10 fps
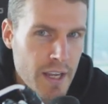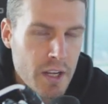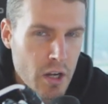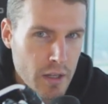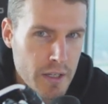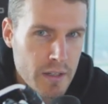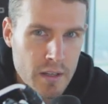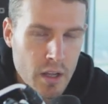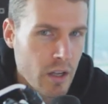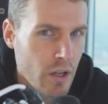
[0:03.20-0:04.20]
take it all in.
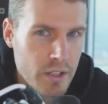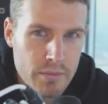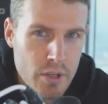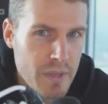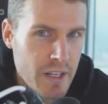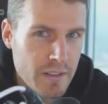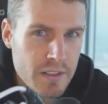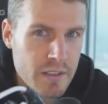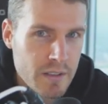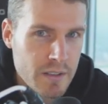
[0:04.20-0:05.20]
I'll, I'll give you a
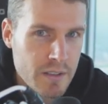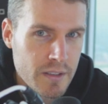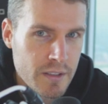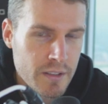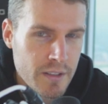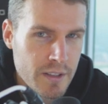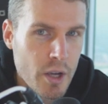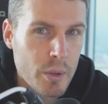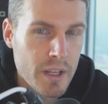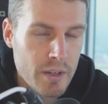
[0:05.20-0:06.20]
minute.
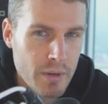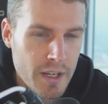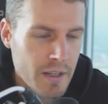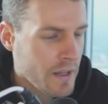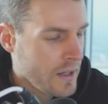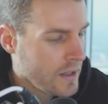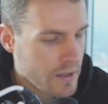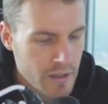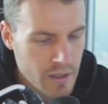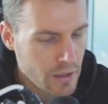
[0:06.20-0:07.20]
Okay, you ready?
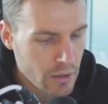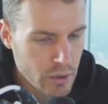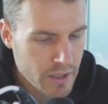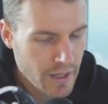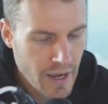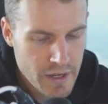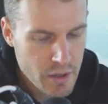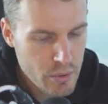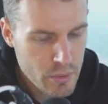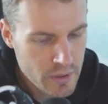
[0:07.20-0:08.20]
Look, I
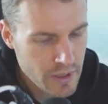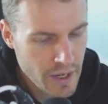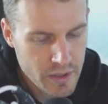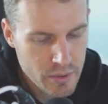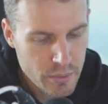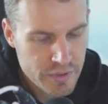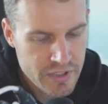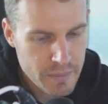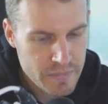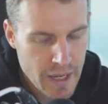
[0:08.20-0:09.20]
know, I know
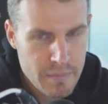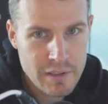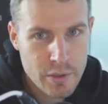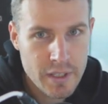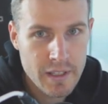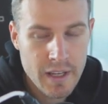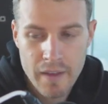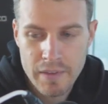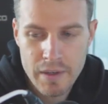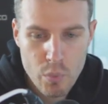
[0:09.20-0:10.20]
sometimes looking
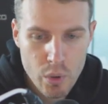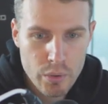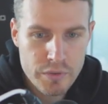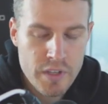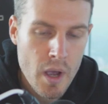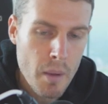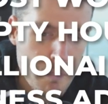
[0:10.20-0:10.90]
at the world's